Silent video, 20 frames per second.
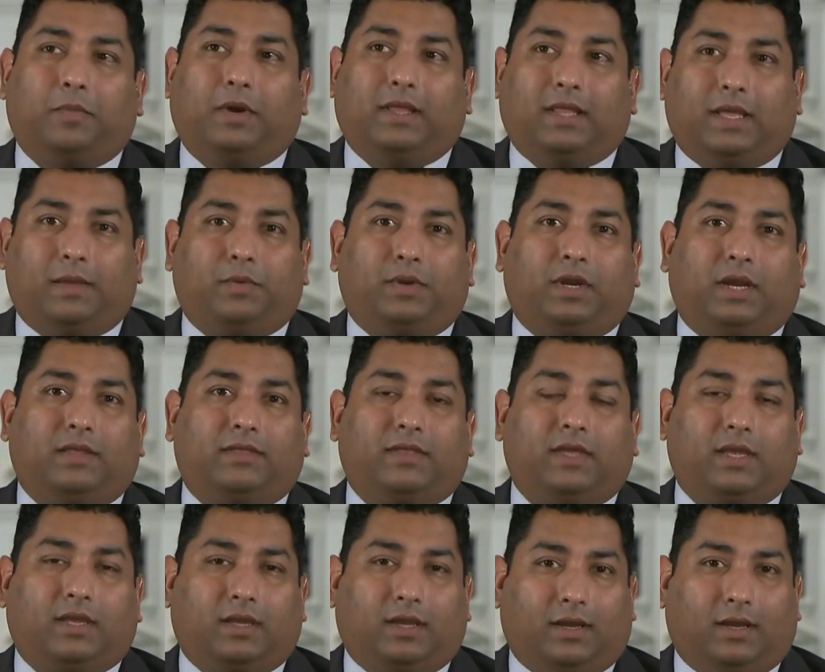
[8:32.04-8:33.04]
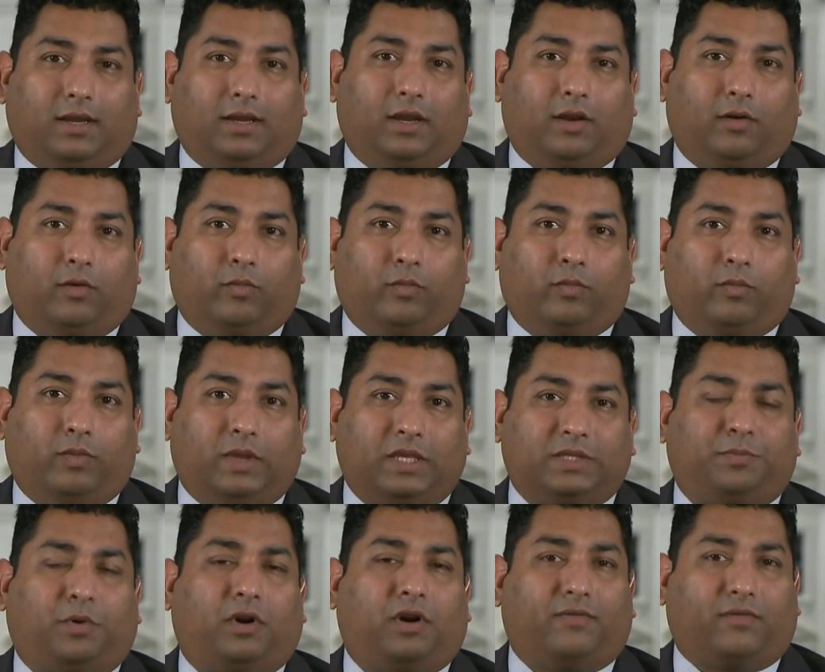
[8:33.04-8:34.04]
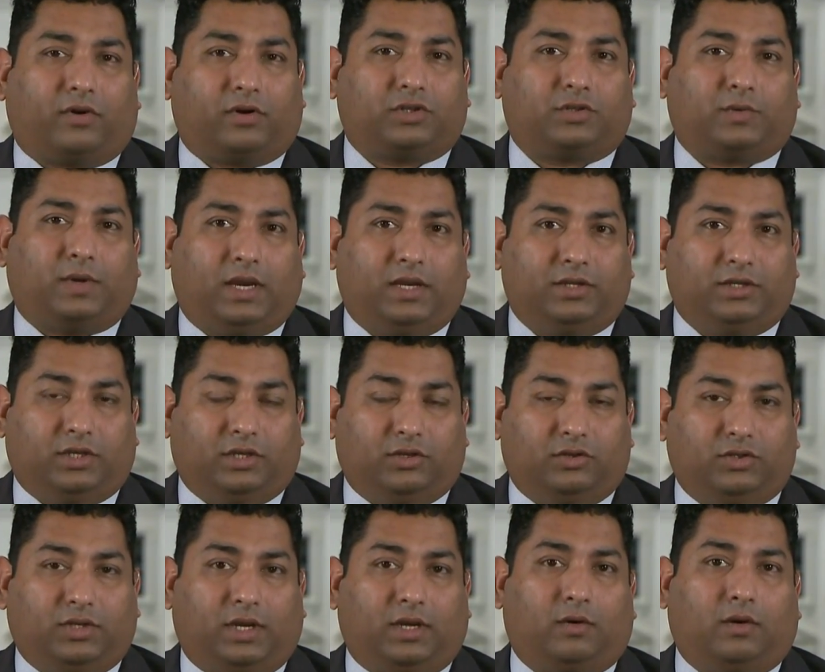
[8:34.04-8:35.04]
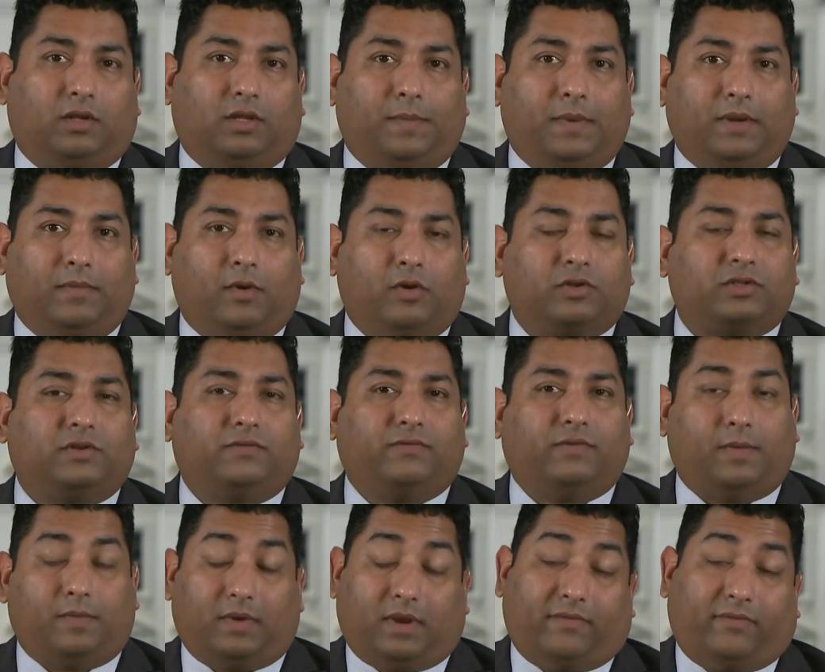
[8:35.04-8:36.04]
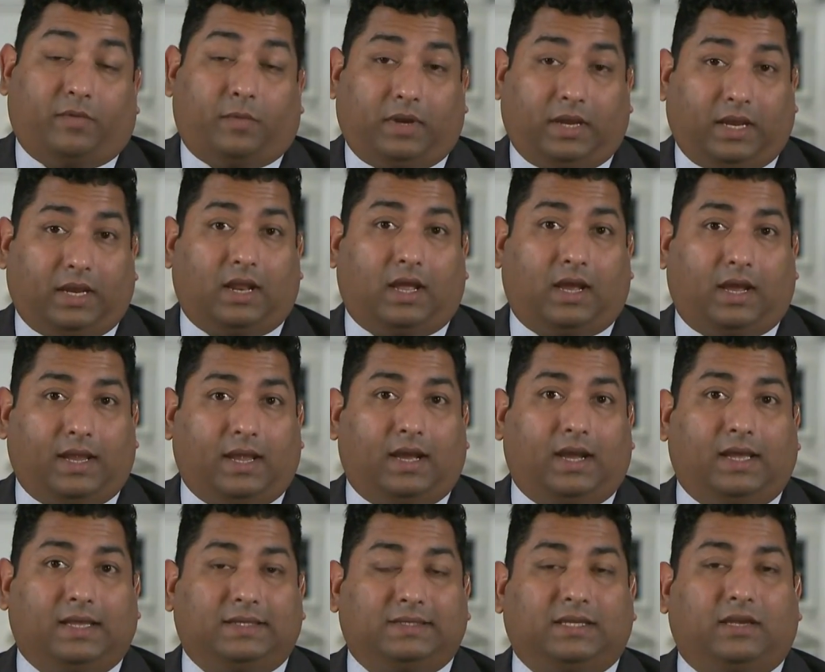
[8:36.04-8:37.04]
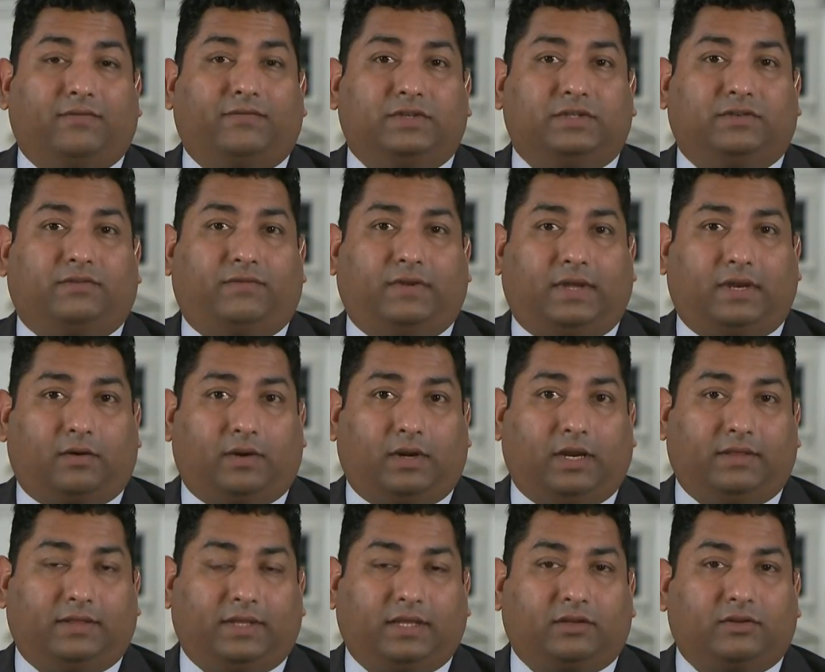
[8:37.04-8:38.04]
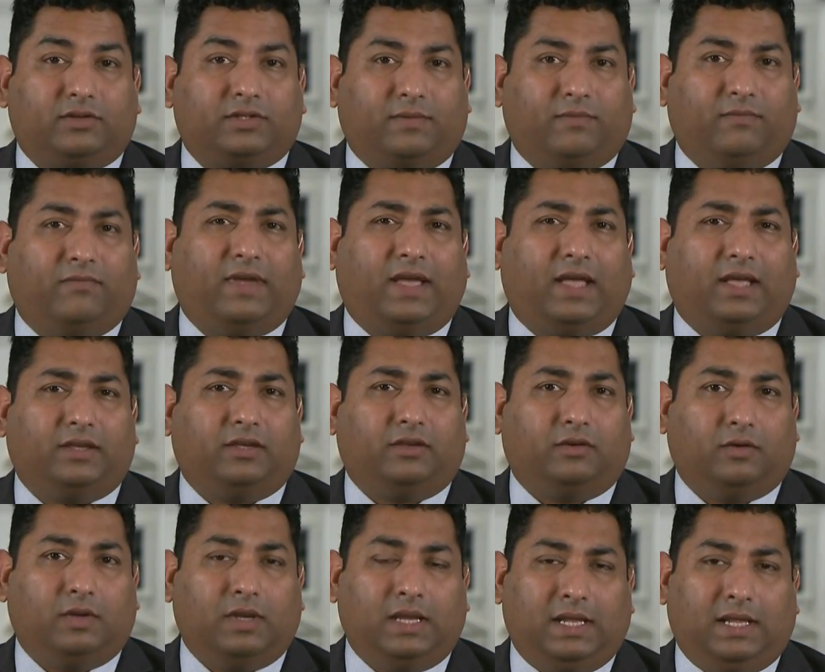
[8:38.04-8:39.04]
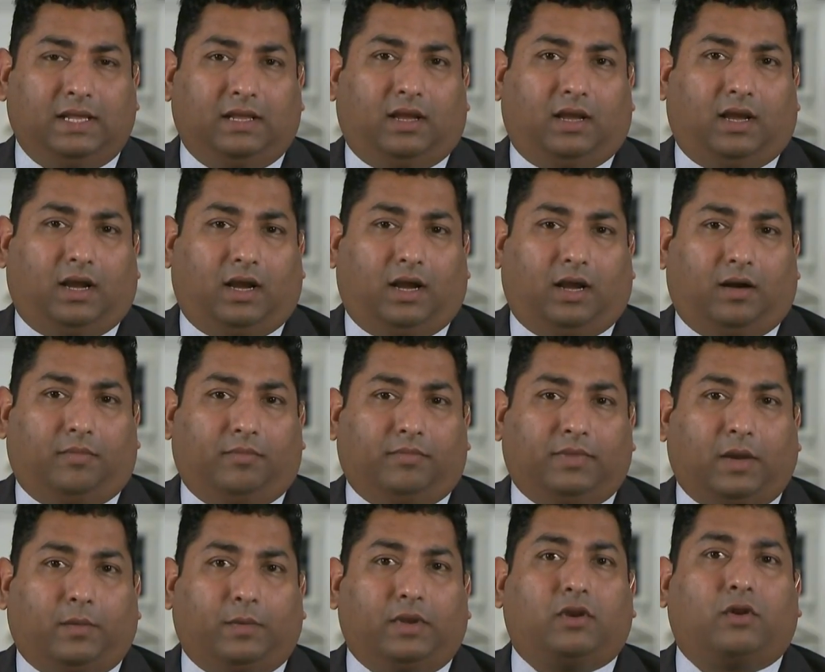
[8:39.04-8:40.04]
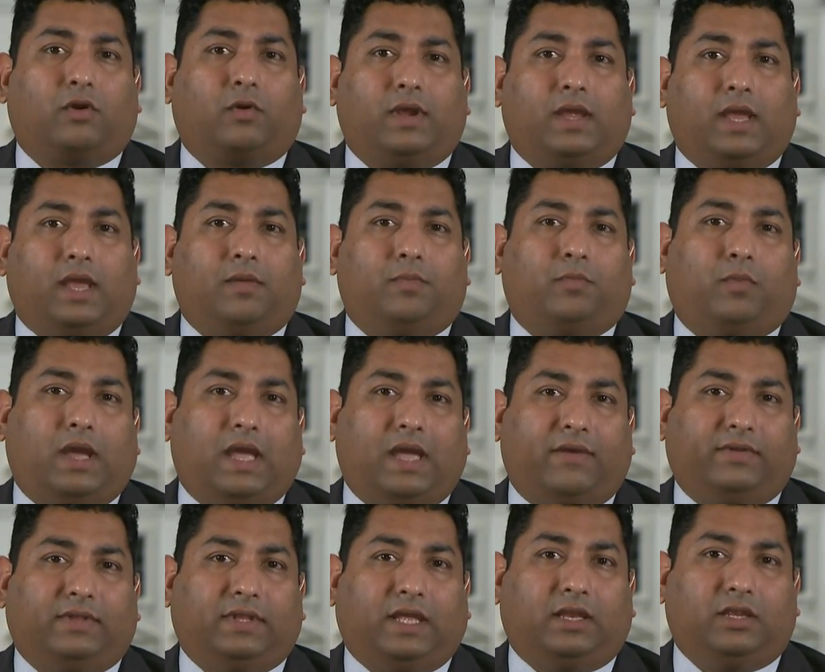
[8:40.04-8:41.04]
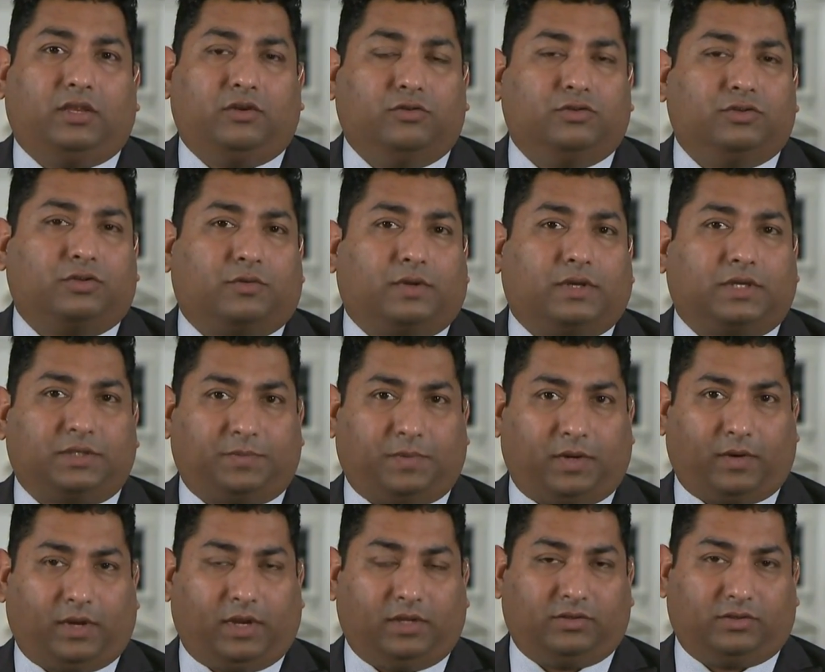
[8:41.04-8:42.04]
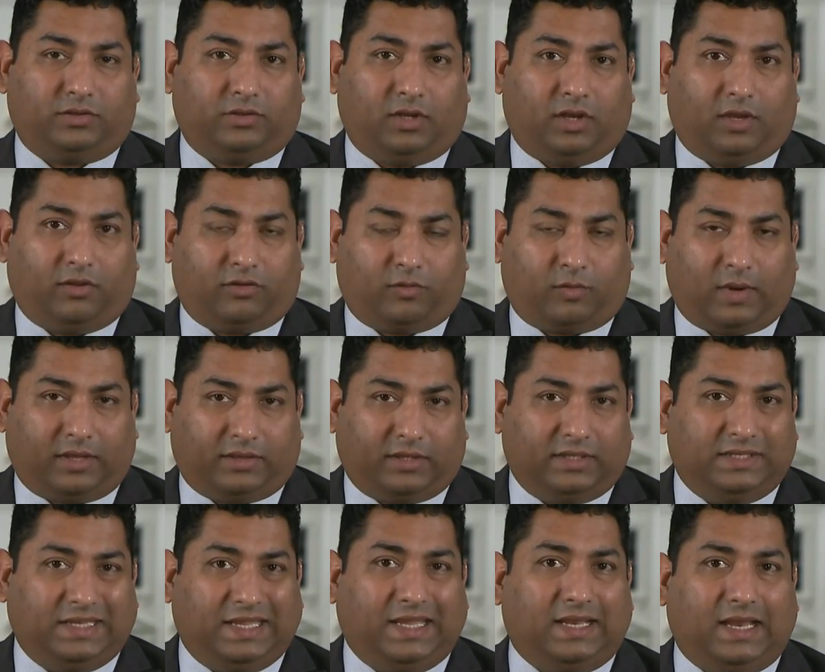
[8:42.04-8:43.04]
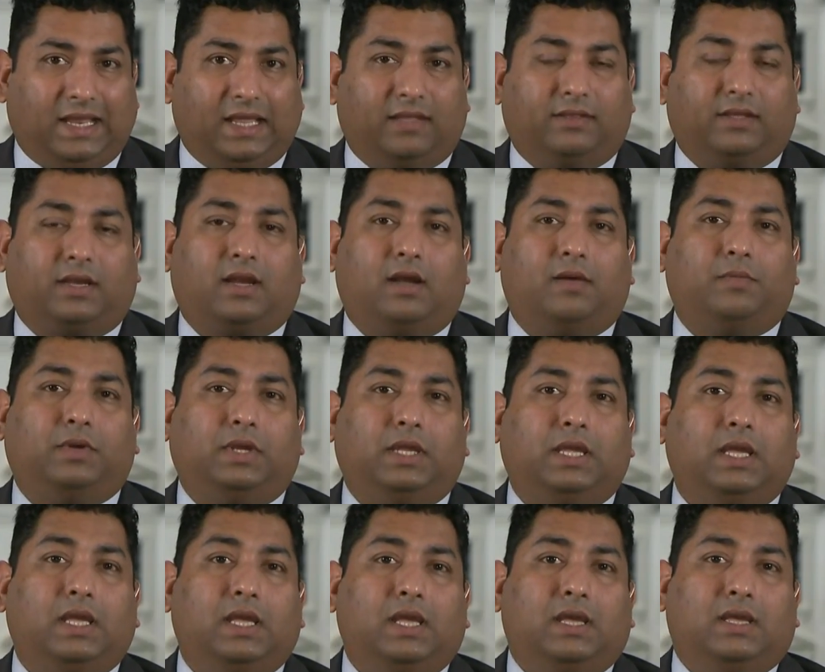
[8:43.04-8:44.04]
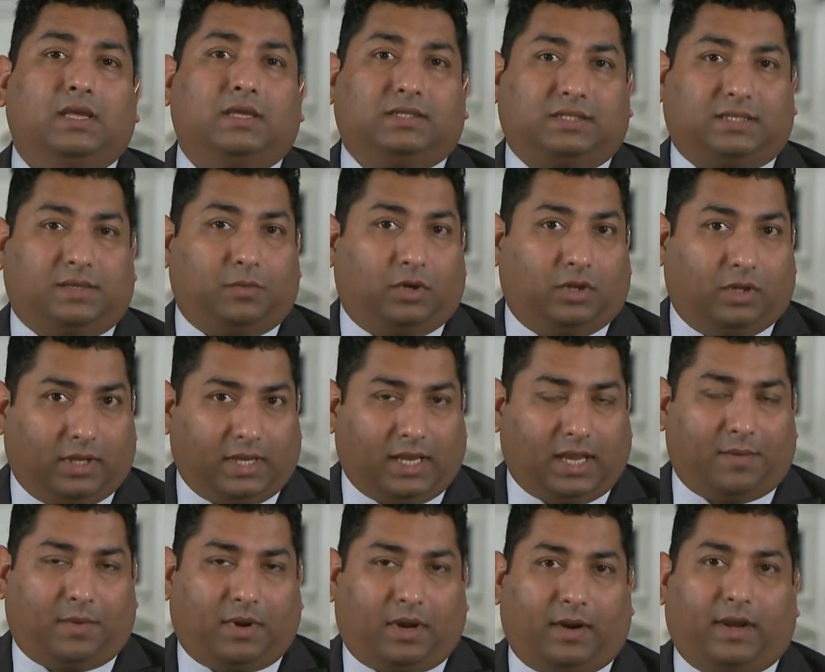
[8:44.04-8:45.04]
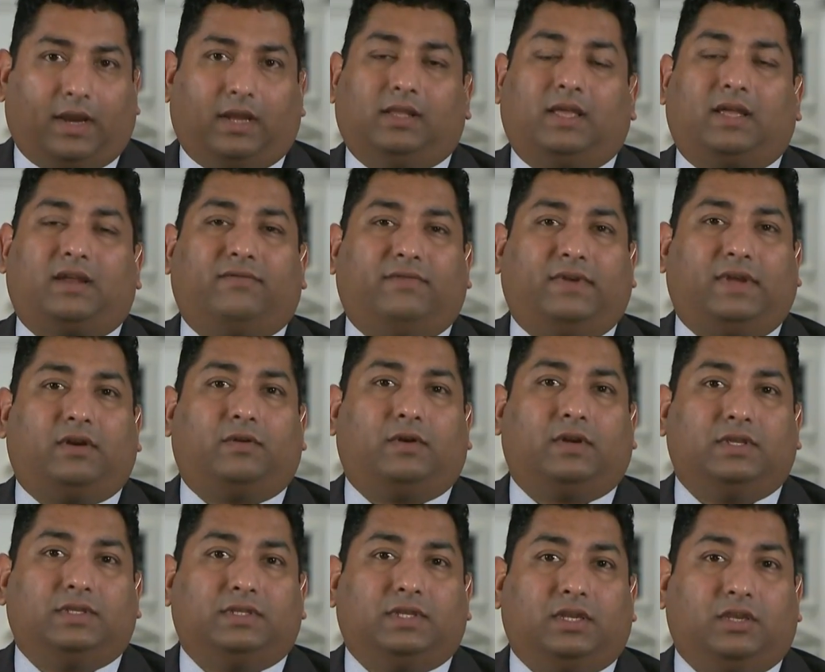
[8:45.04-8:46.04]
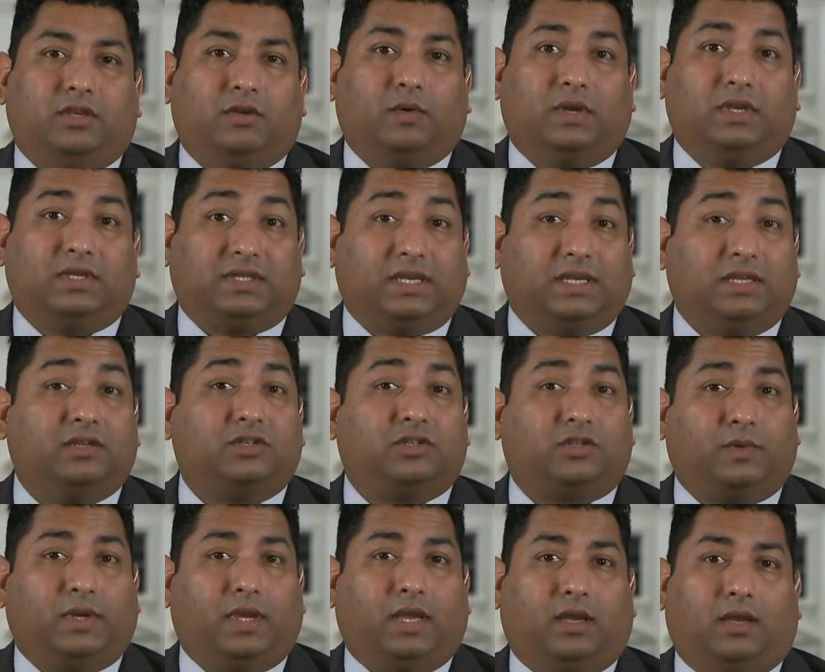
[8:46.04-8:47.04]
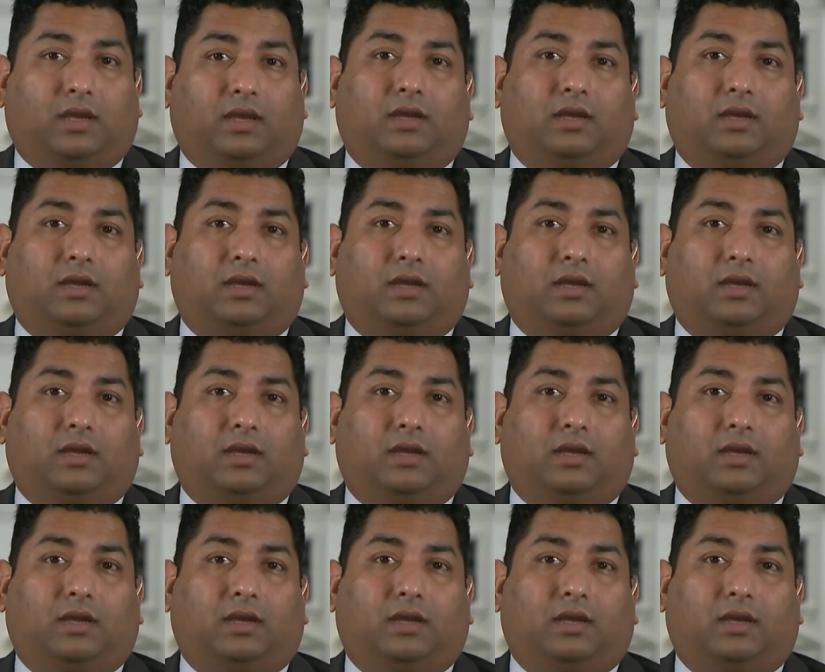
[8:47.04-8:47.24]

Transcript: by that, but I think, you know, that's part of our strategy in general. I mean, everybody in II itself is a veteran. I think there's some value that we create by having that user experience throughout the DNA of the company. Similarly, I'm hiring a lot of veterans and U.S. industry,